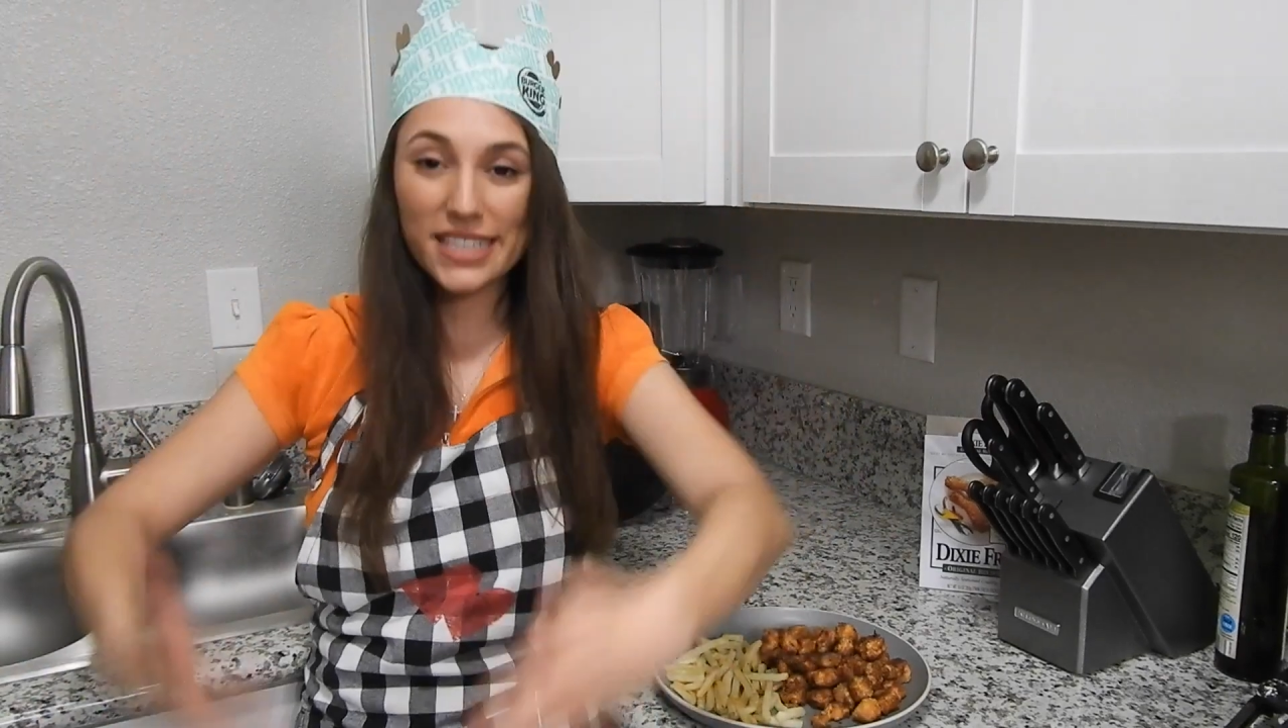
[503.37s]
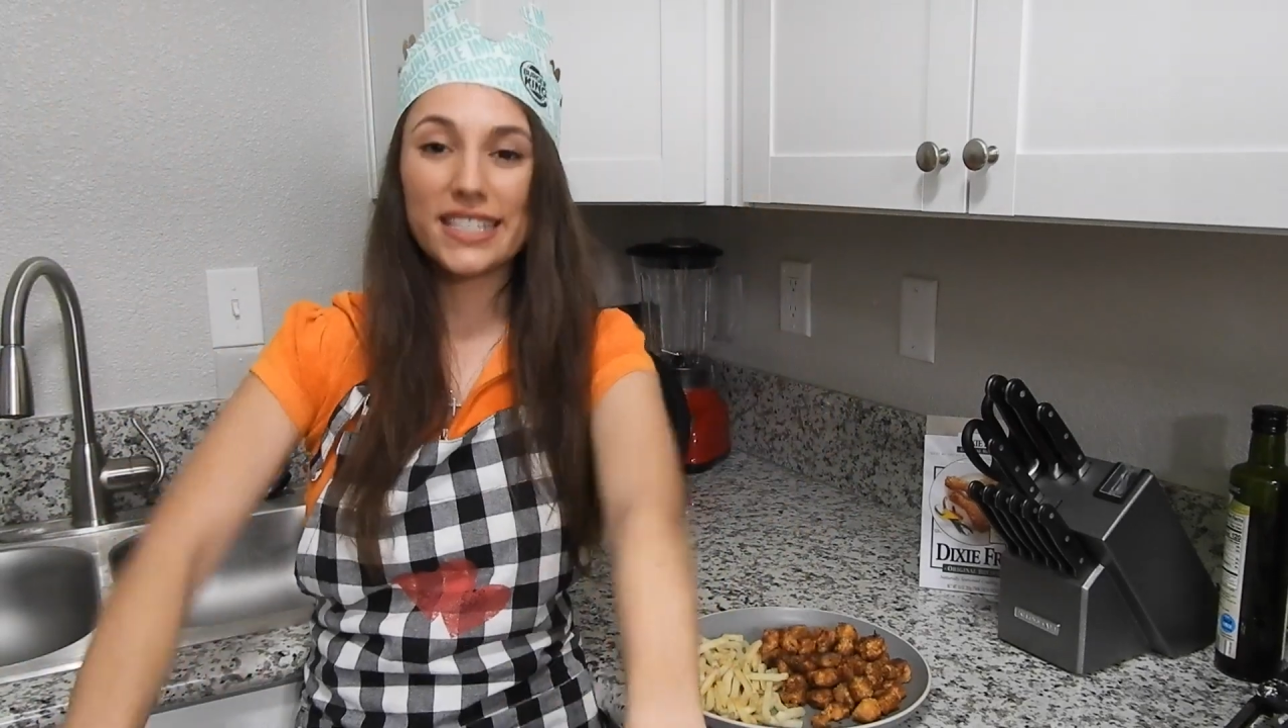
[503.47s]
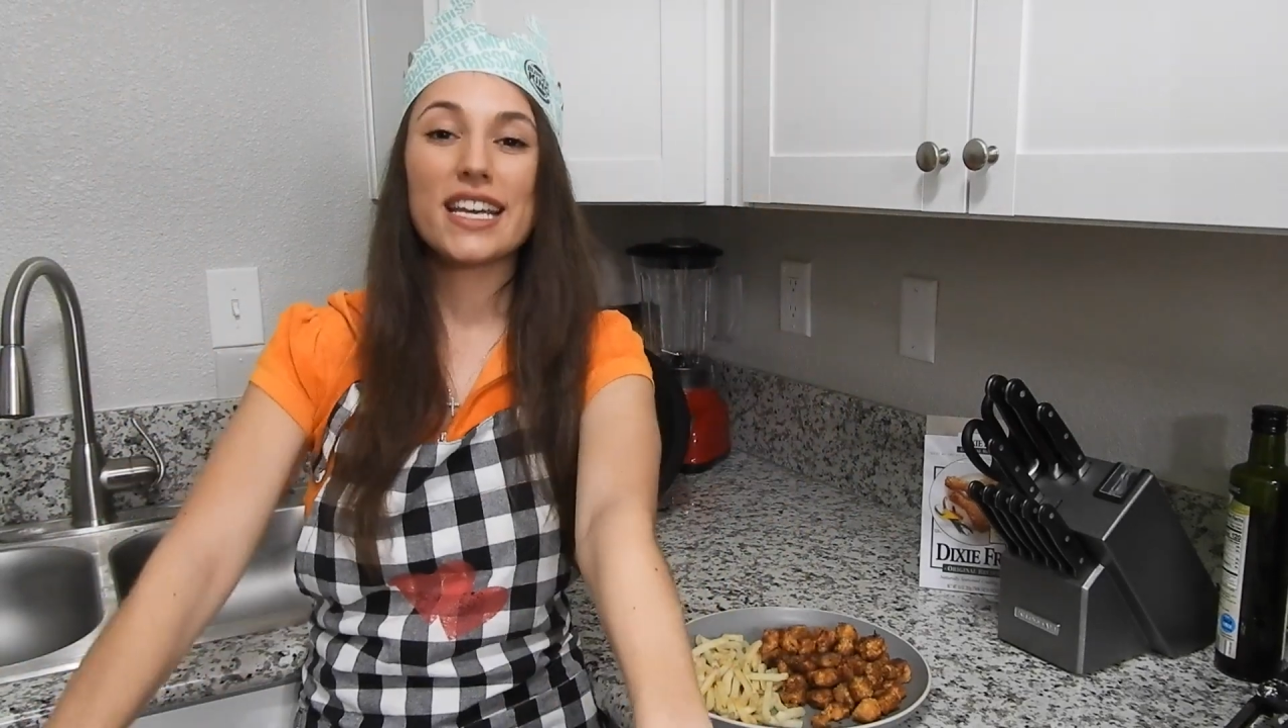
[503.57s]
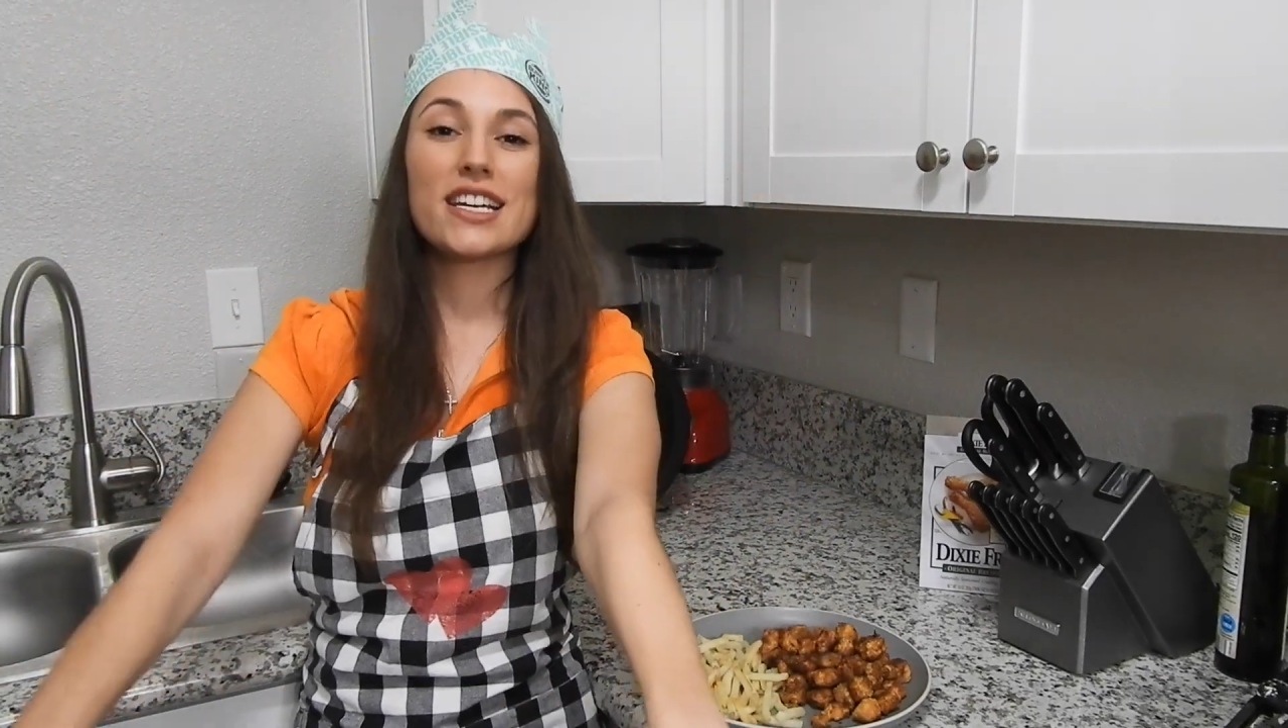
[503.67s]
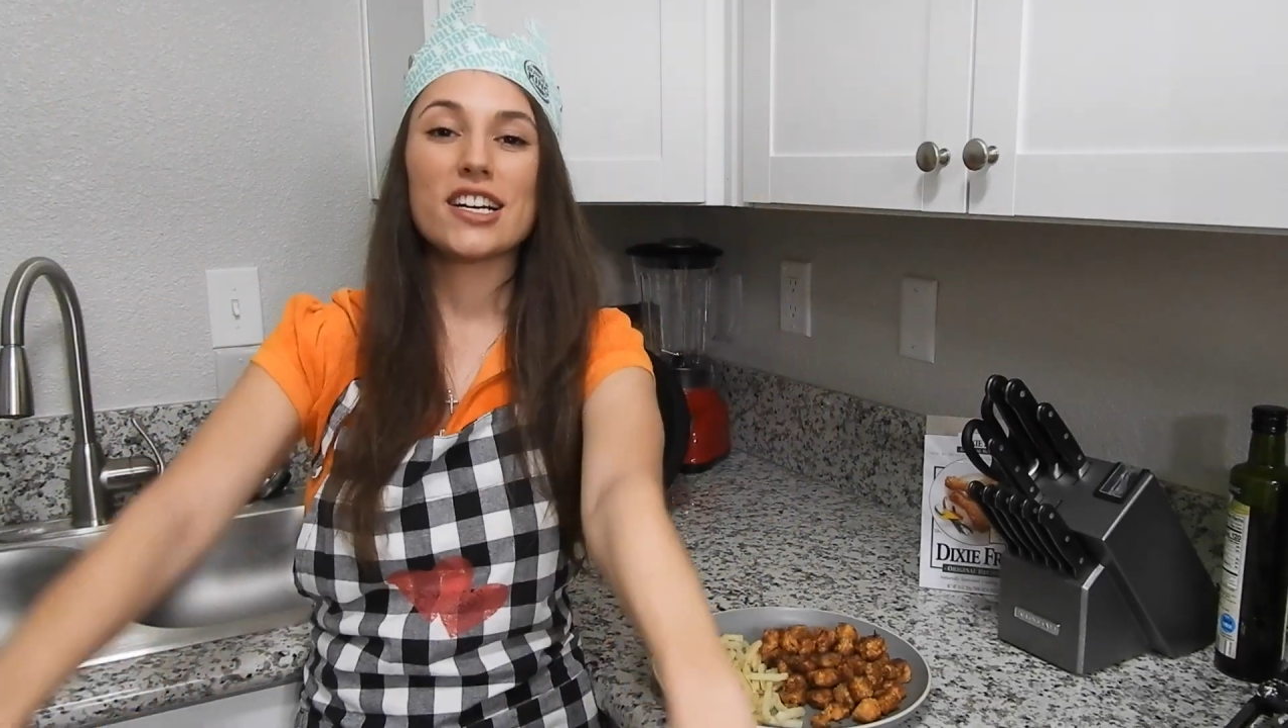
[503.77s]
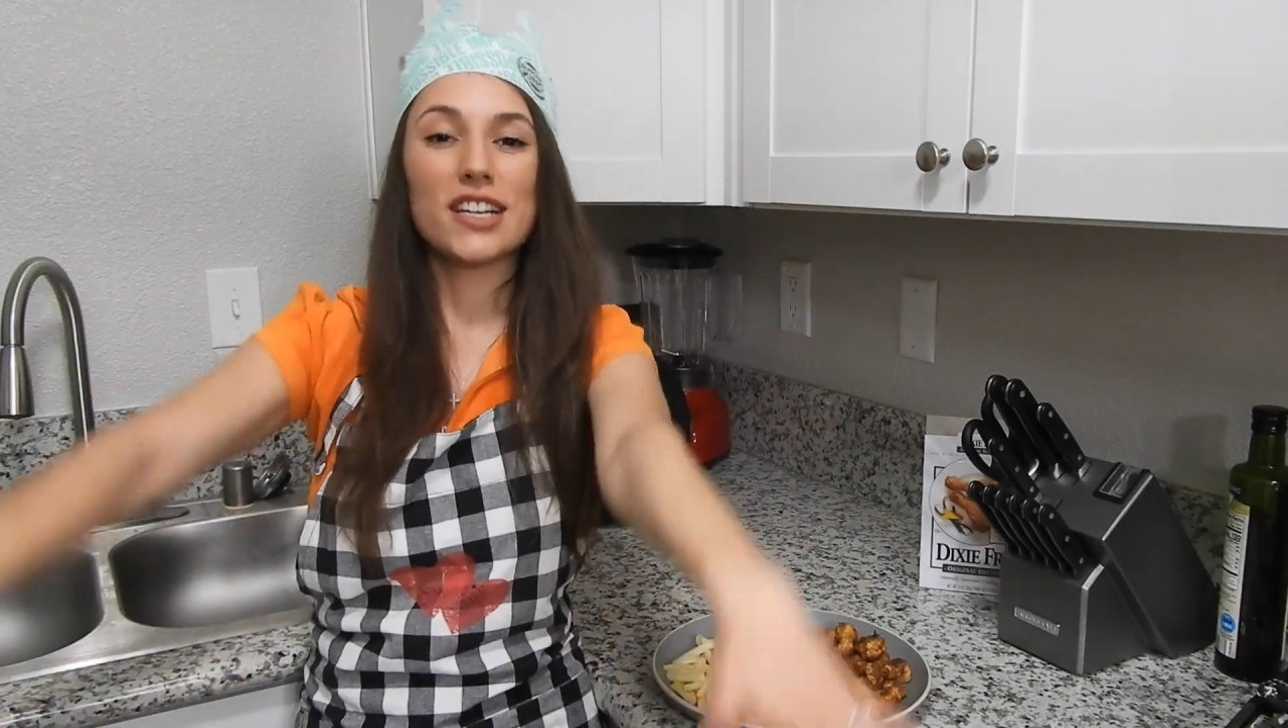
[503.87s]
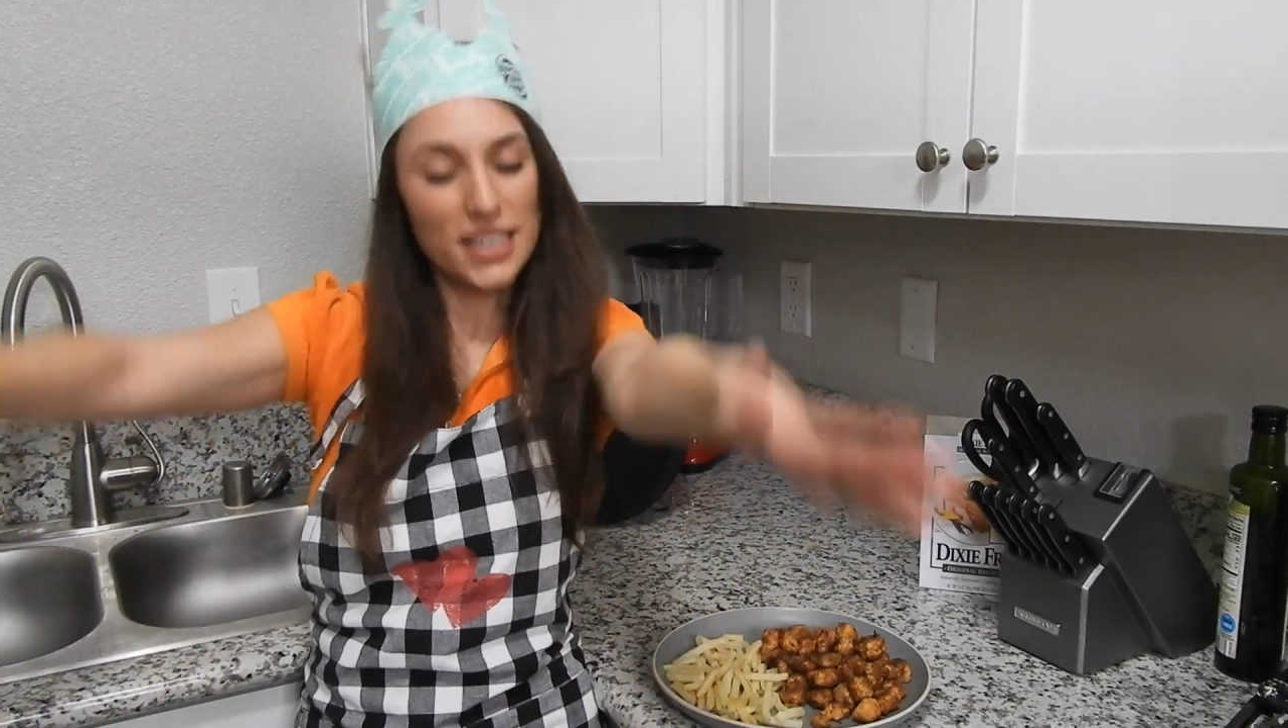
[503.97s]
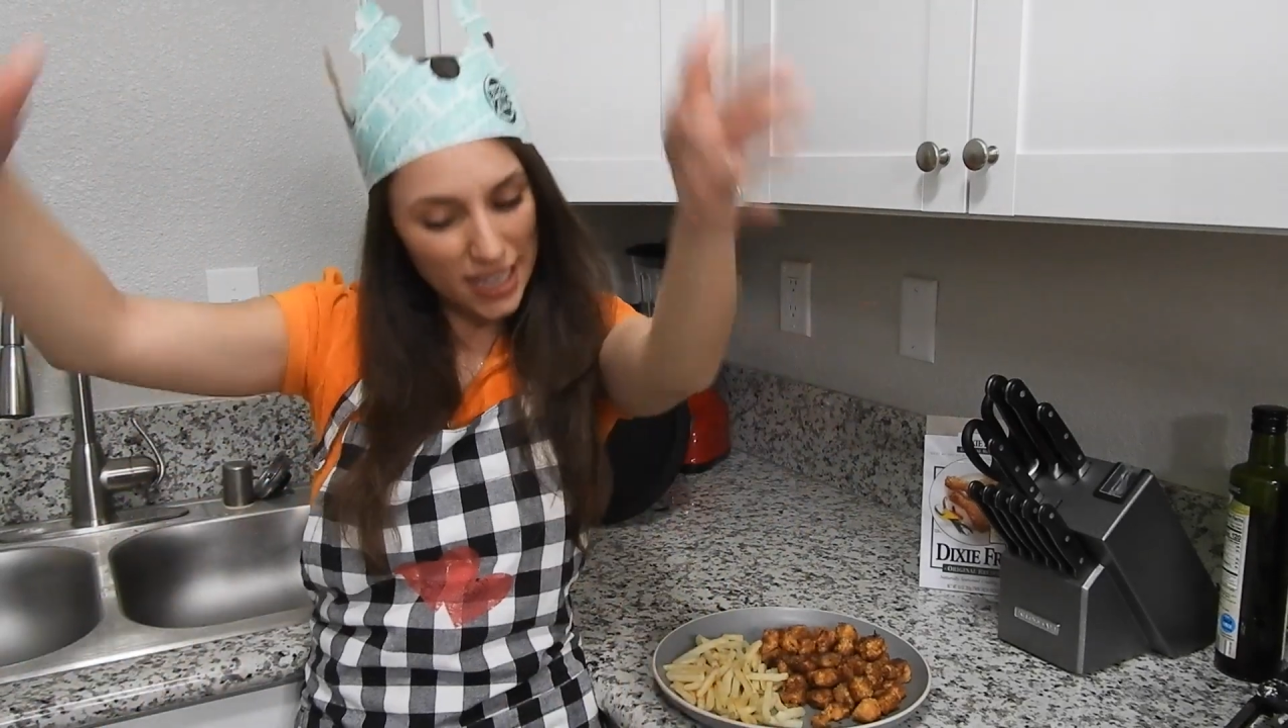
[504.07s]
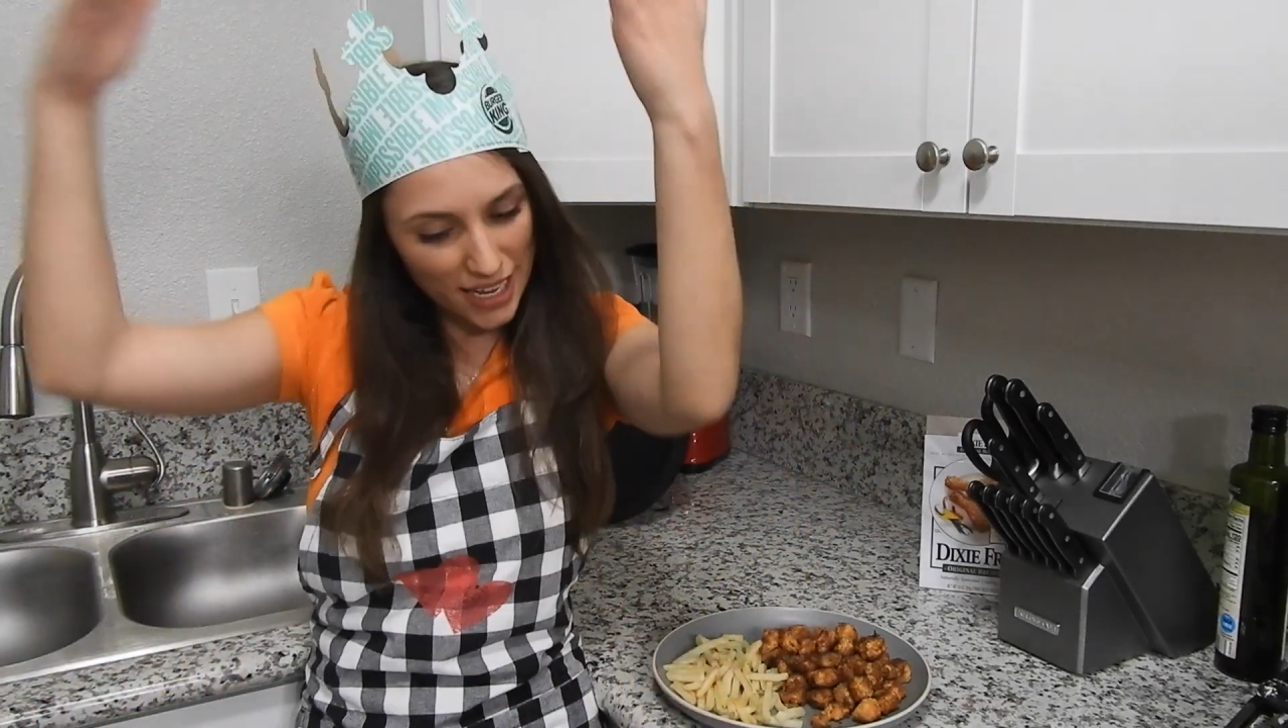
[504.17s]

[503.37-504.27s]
is here